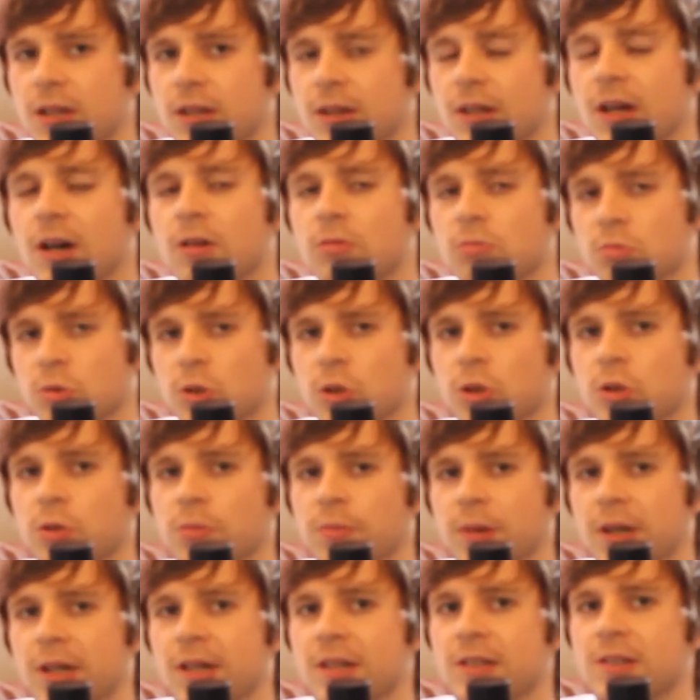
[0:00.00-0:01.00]
that
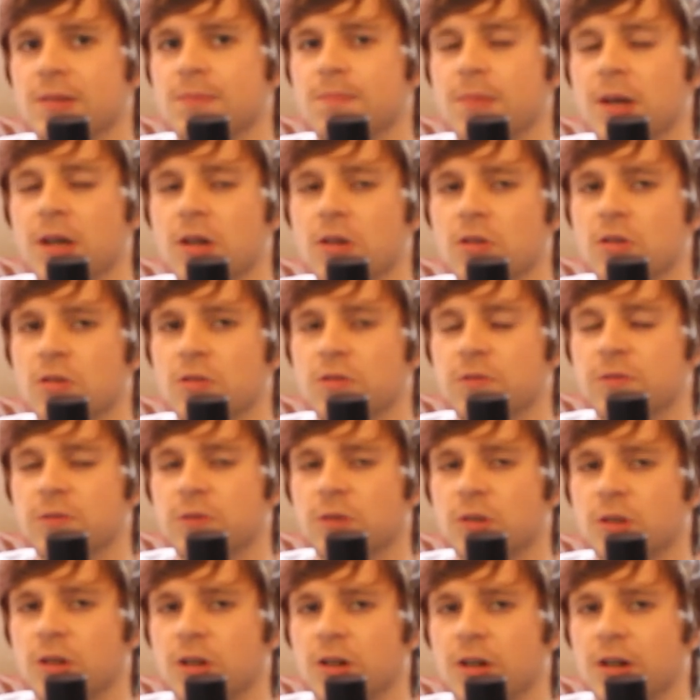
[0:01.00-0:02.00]
room is big enough
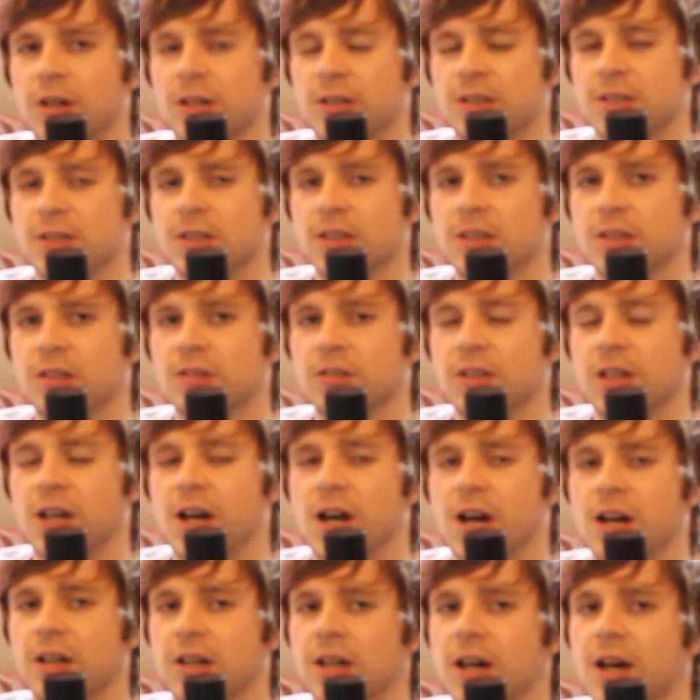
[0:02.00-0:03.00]
for a single
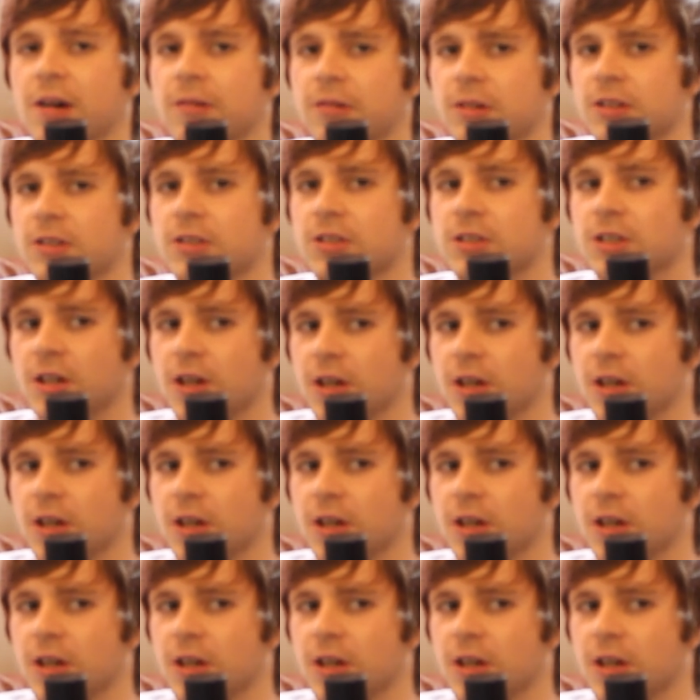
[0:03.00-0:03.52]
car garage.